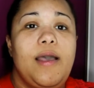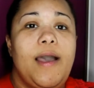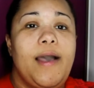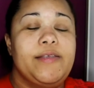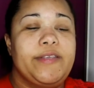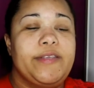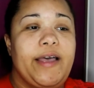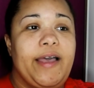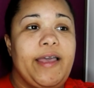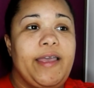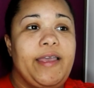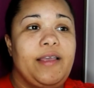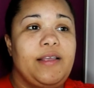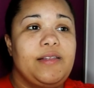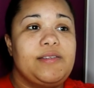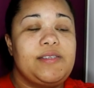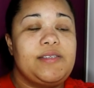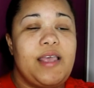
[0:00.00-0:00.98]
as
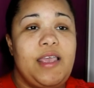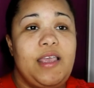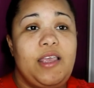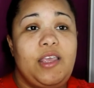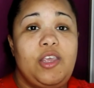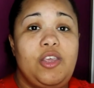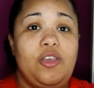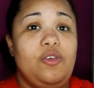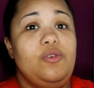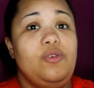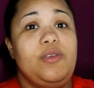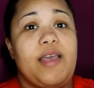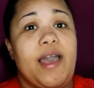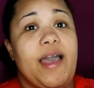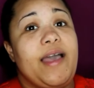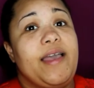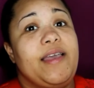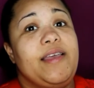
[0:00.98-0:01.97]
I take you
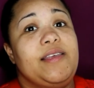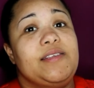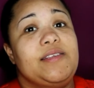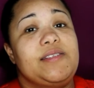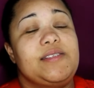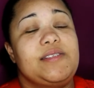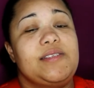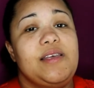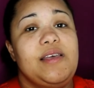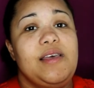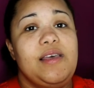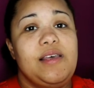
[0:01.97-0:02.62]
guys